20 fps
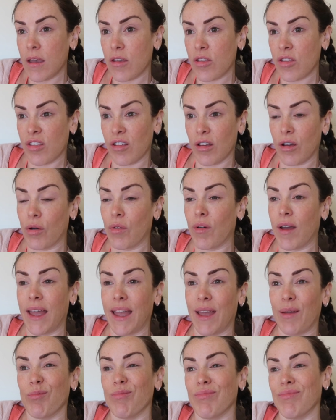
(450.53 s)
So
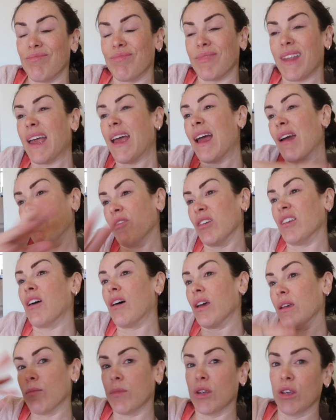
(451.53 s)
every
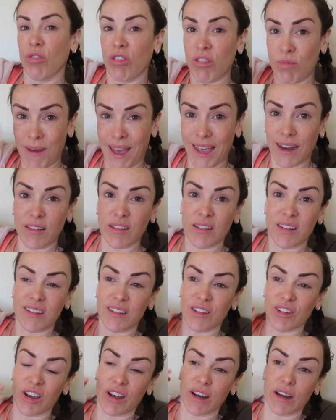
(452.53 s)
time you spend,
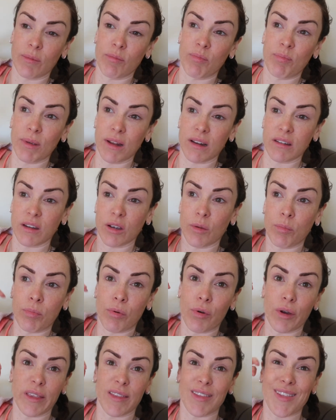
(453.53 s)
you're kind of building up
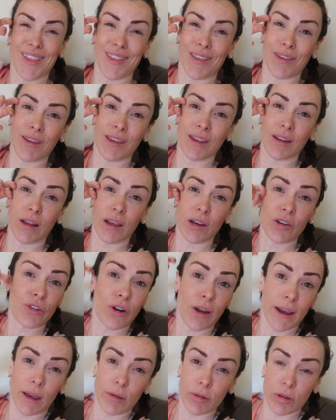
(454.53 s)
points, and you can like
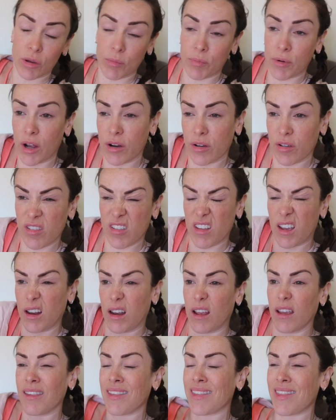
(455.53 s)
try out new products. I
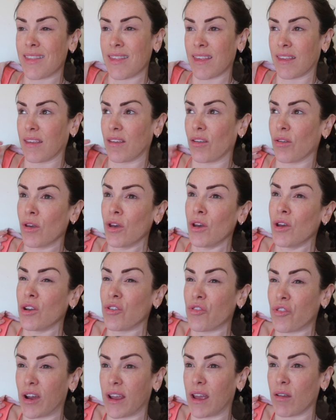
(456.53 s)
like to
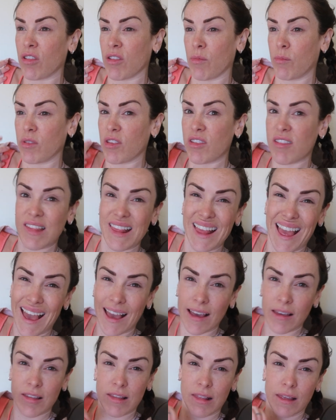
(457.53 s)
try out some of the
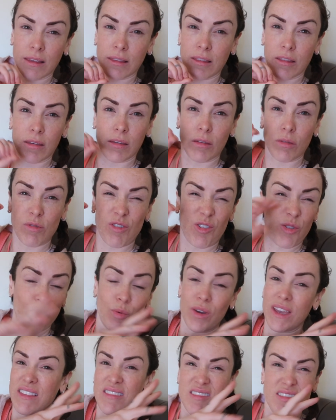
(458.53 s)
snacks, like the
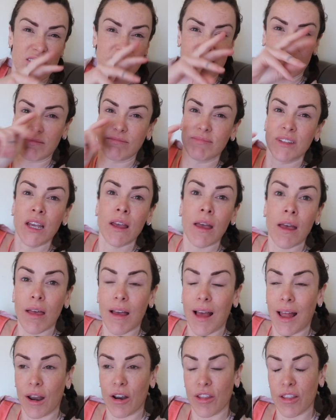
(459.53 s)
sweets, and
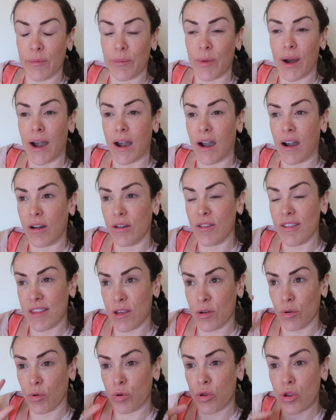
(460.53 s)
a lot of them are
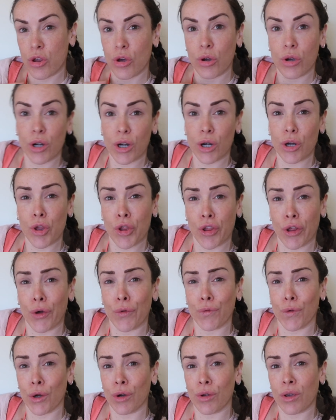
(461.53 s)
zero sugar. So
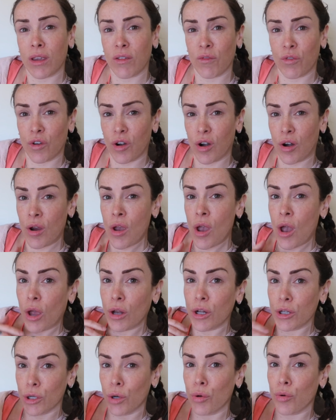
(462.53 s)
if you're looking for
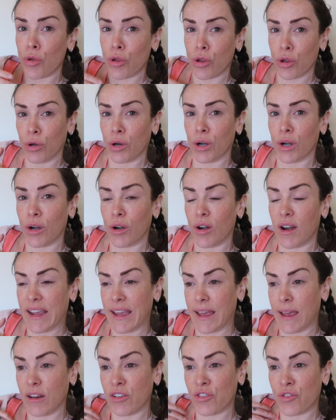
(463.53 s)
low sugar
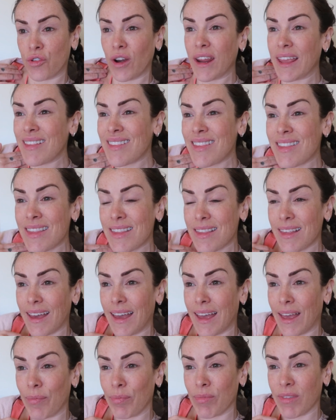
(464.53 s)
treats
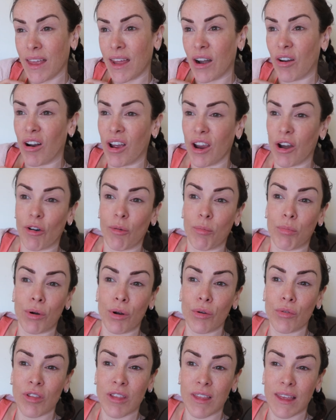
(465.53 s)
that are higher in
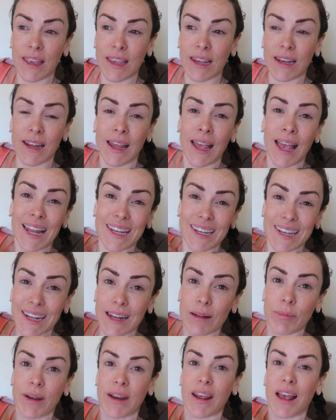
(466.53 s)
protein, a
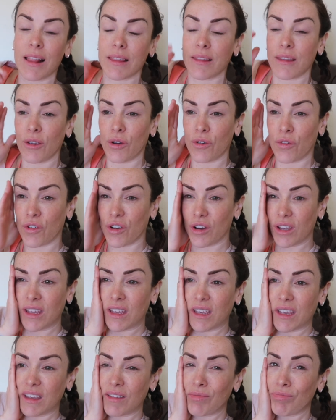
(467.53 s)
little bit healthier for
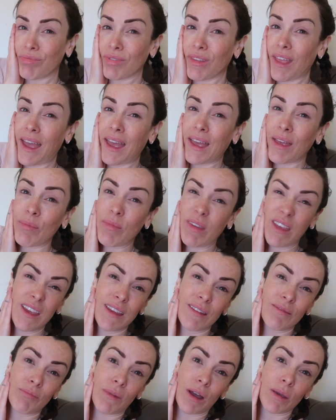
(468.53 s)
you,
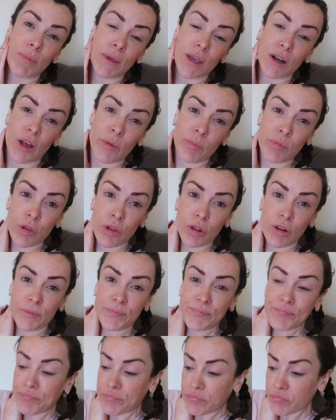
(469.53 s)
it might be an
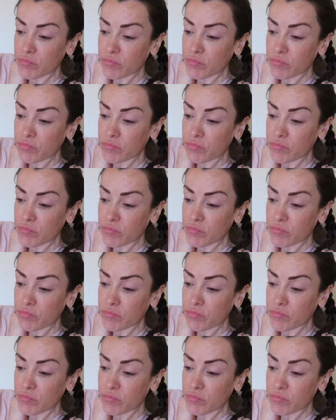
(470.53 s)
option.